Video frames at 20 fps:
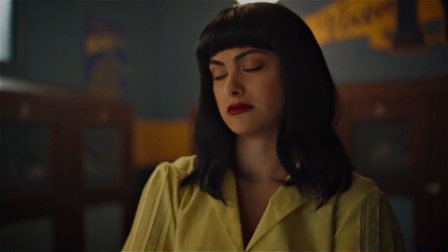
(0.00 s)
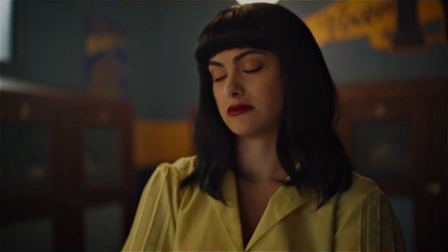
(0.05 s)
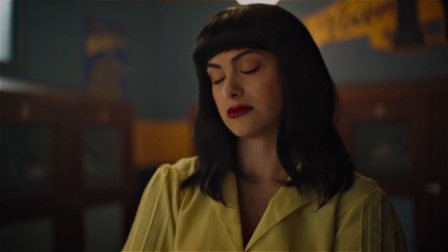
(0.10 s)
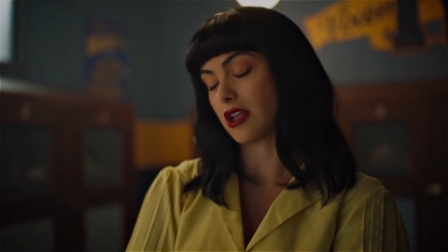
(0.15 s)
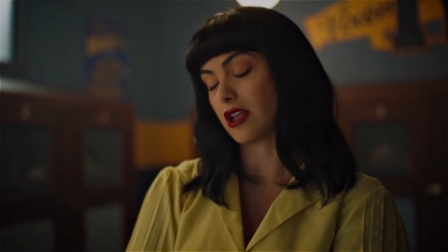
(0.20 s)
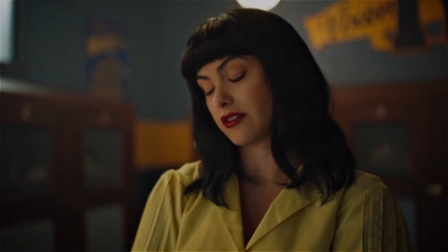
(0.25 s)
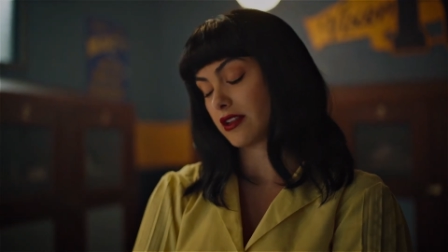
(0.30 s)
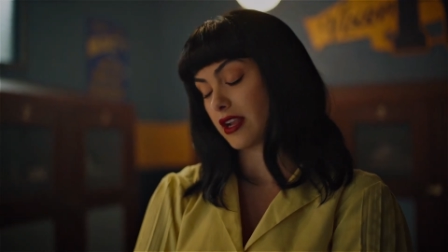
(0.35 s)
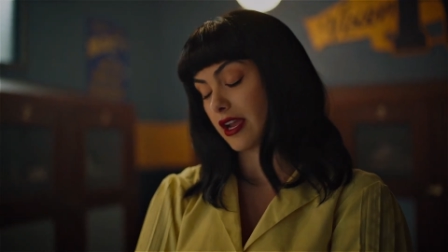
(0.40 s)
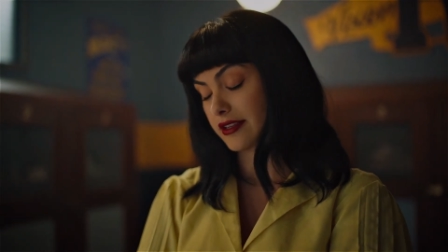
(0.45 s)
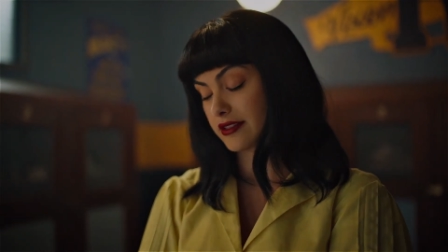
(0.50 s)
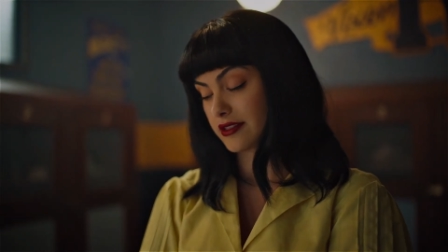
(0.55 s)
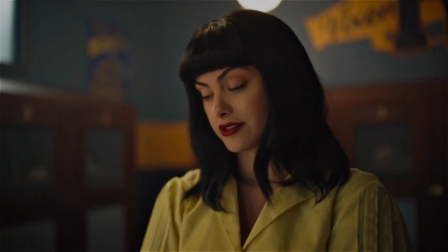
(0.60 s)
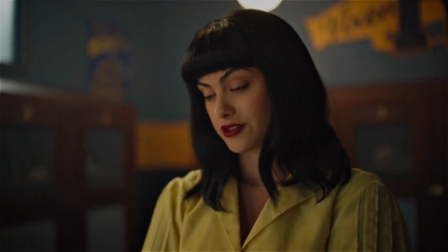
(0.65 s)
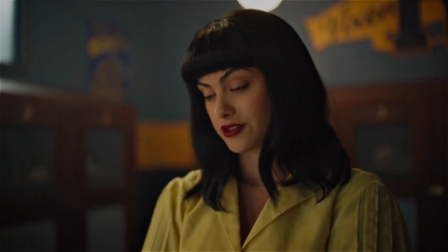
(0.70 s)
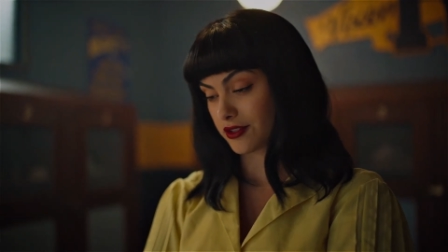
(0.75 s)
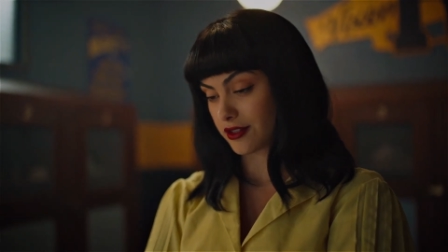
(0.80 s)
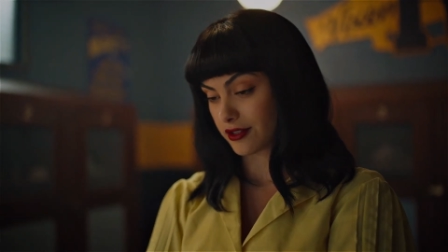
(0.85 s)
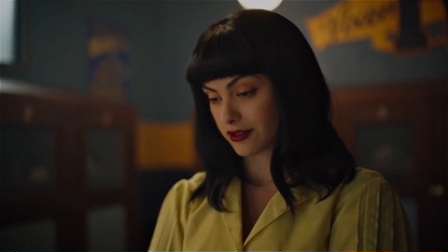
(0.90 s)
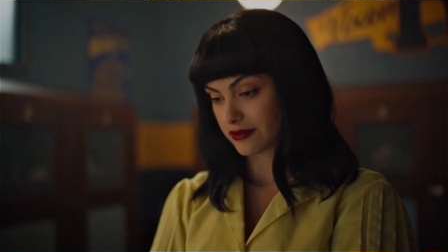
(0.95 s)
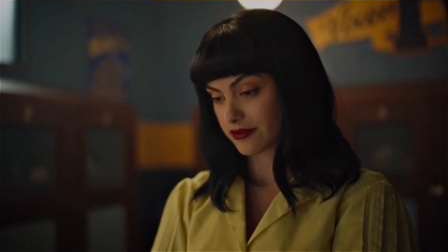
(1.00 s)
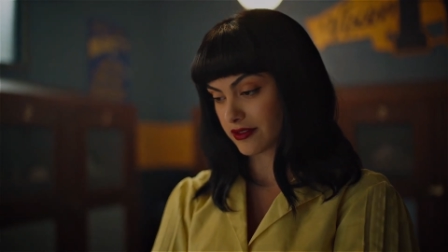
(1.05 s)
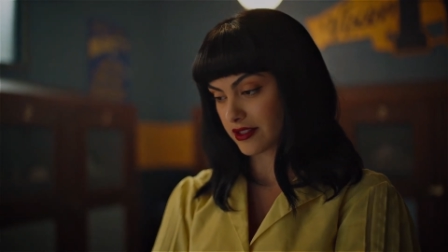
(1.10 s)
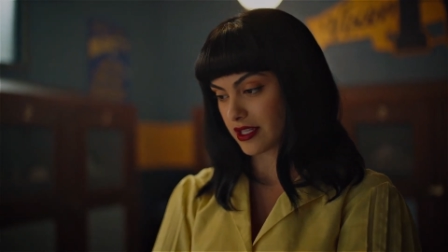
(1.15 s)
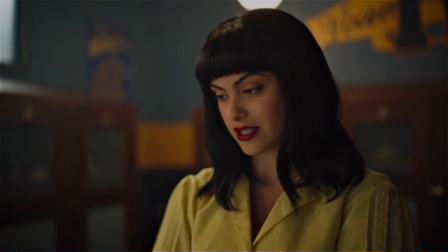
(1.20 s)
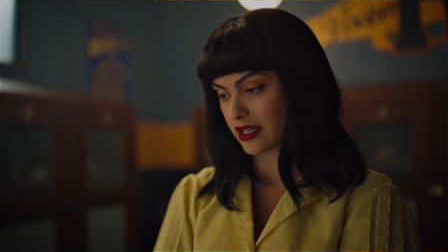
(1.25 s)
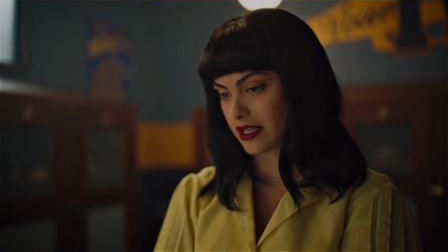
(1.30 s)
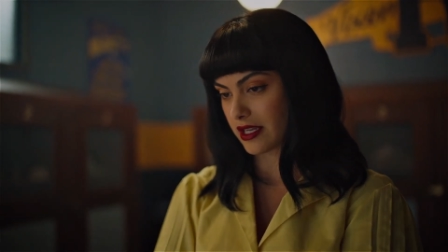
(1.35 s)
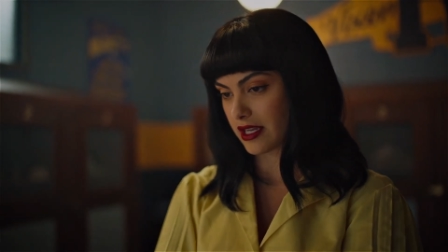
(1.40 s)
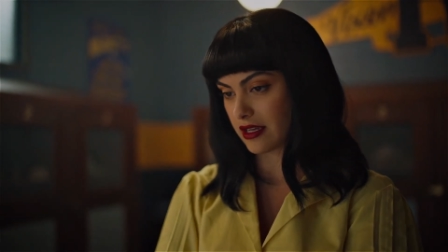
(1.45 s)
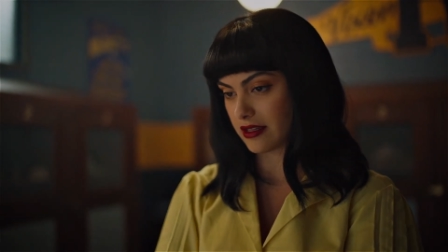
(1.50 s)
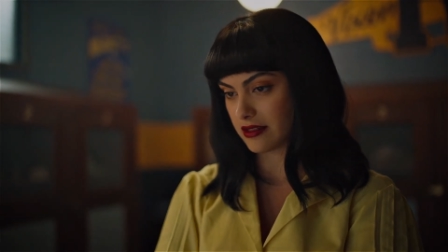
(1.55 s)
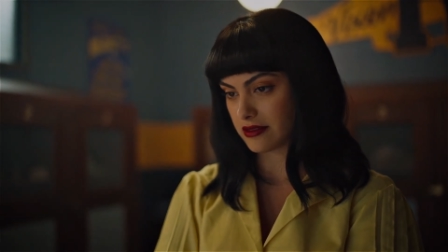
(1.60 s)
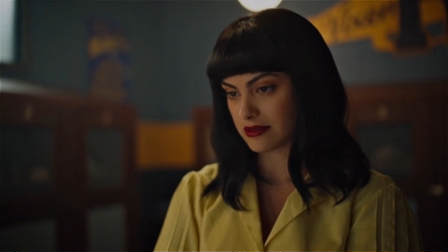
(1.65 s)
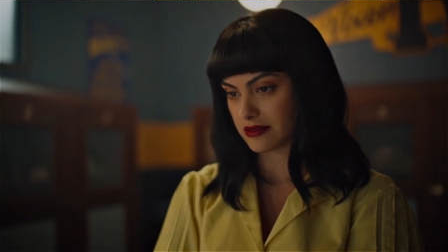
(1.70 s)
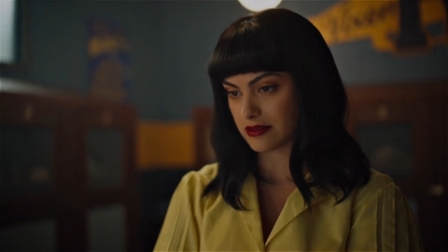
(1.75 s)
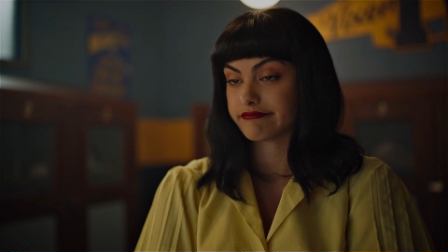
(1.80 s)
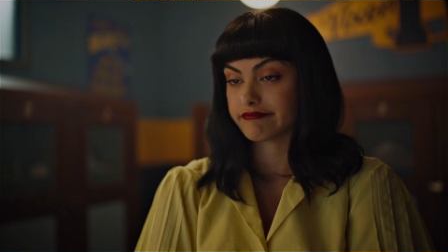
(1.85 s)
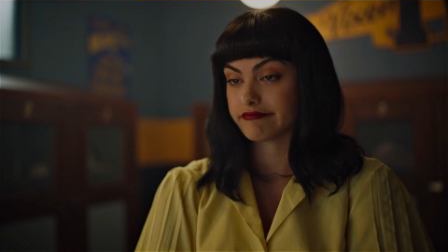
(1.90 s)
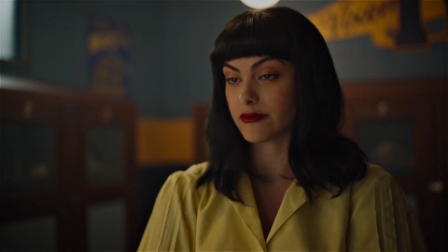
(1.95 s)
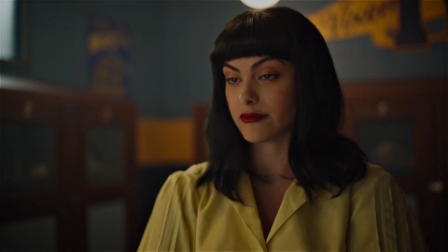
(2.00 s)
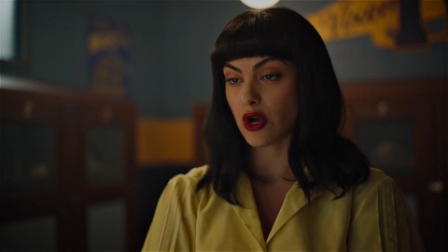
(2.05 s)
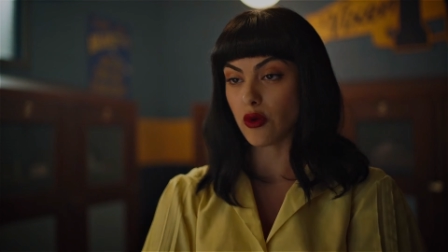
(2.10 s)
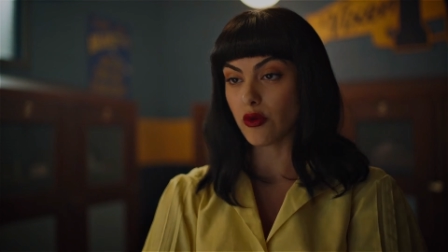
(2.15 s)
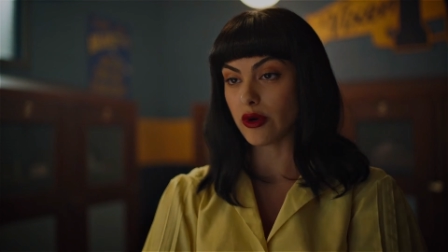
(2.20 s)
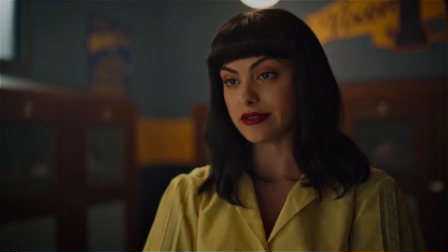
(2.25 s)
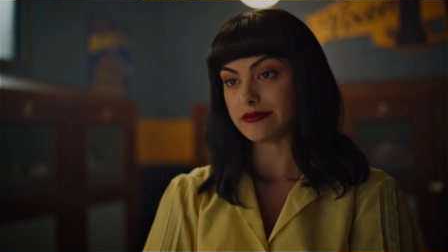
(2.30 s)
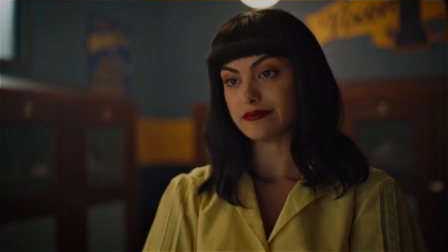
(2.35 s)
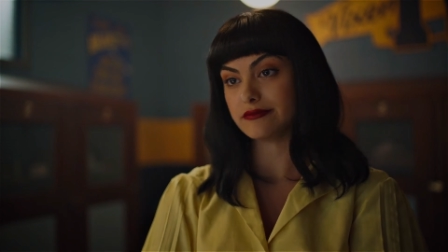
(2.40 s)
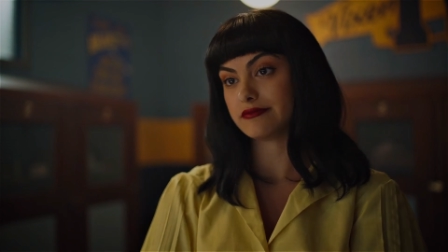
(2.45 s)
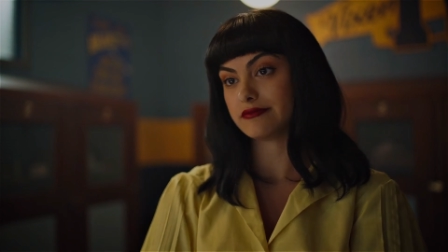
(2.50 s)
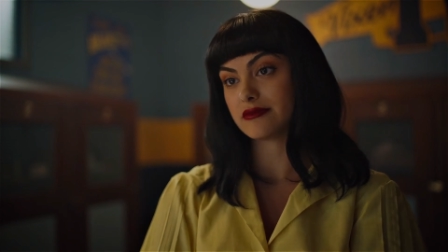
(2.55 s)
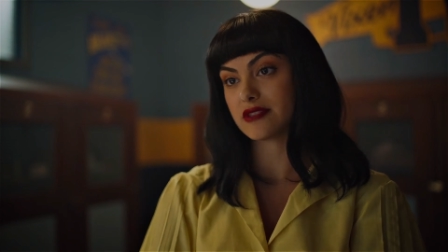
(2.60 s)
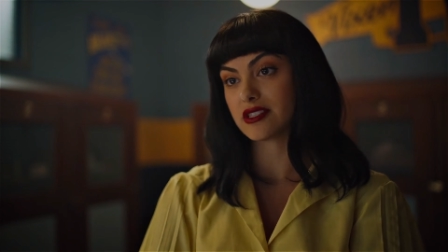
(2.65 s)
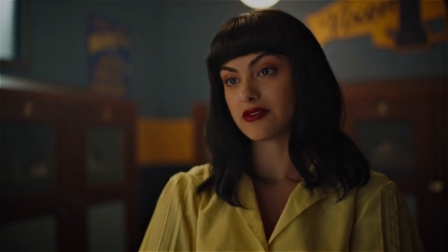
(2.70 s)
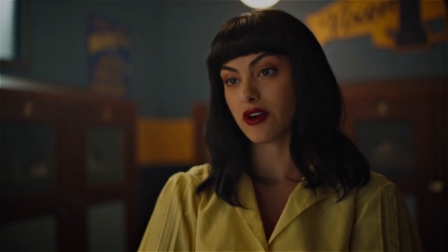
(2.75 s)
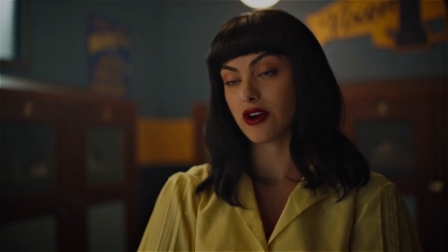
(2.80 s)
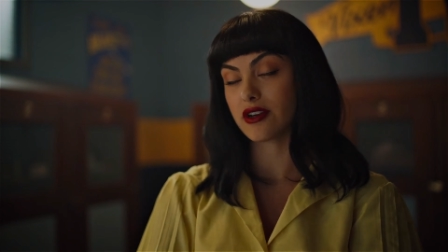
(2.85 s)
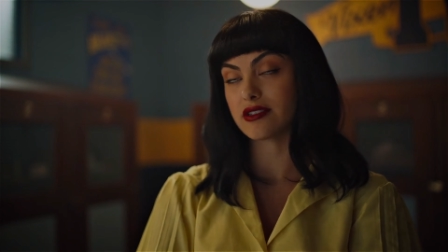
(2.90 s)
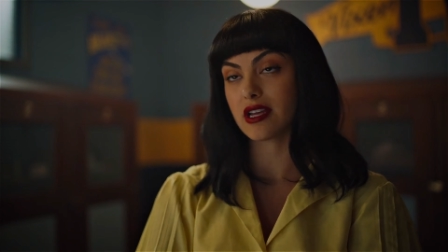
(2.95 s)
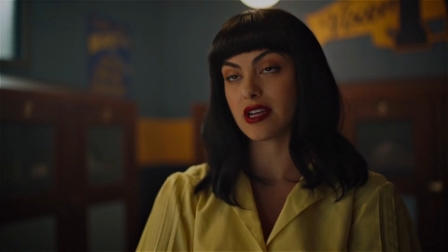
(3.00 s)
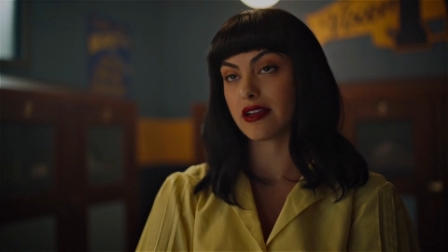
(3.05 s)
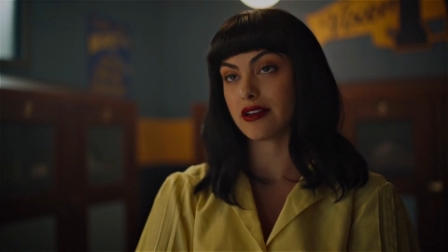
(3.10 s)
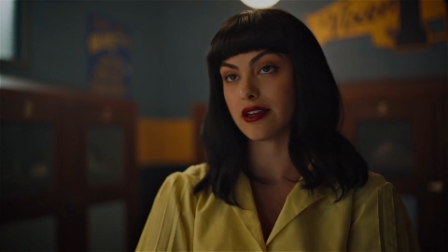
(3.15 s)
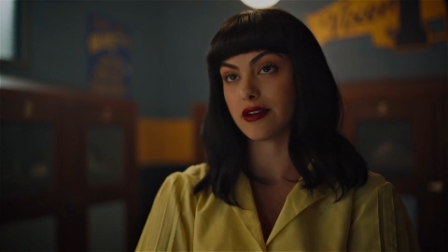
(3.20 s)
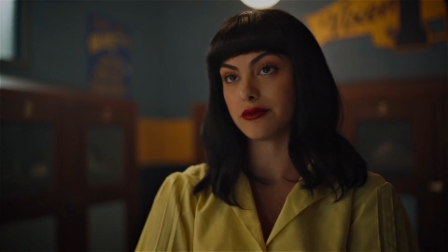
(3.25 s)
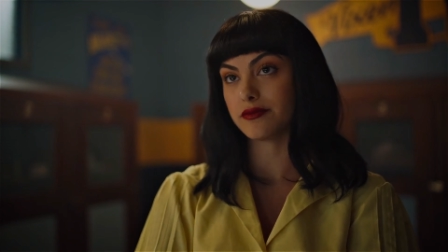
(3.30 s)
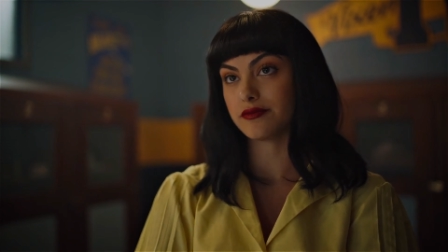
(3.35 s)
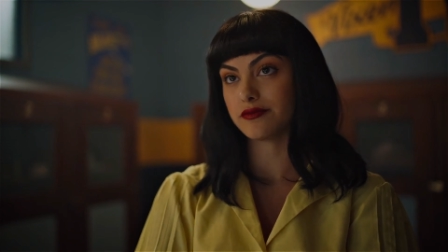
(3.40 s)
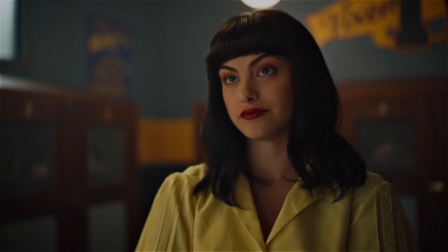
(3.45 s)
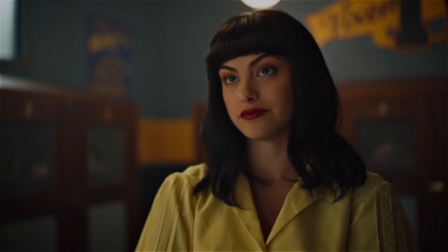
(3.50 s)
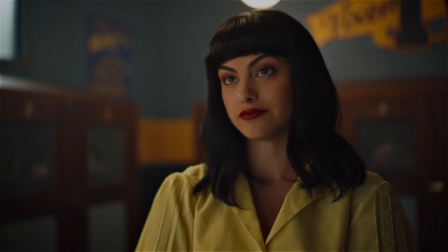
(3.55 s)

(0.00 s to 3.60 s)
Not that I deserve, in any case. No one, as far as I know.